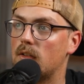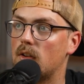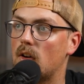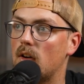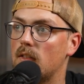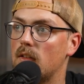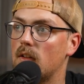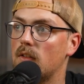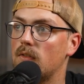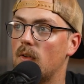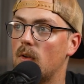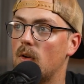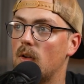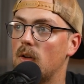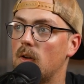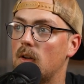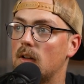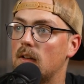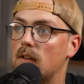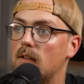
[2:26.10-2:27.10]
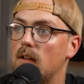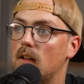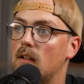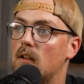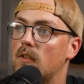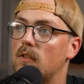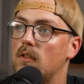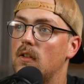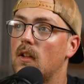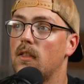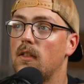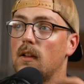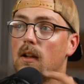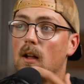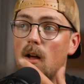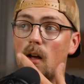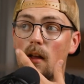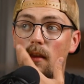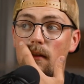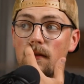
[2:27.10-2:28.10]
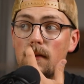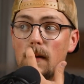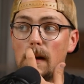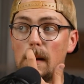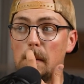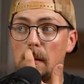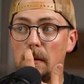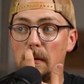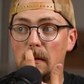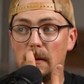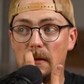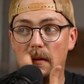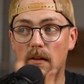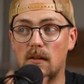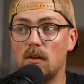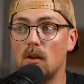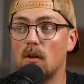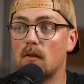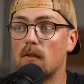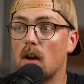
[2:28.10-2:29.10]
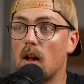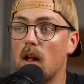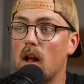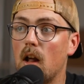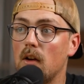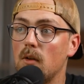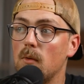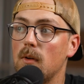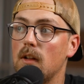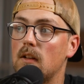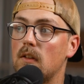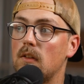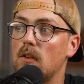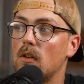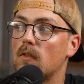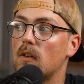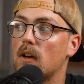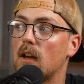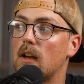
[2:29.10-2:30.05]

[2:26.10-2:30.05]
sorry, this photo, you can see there's nothing on the frame. It's just the silver conduit and silver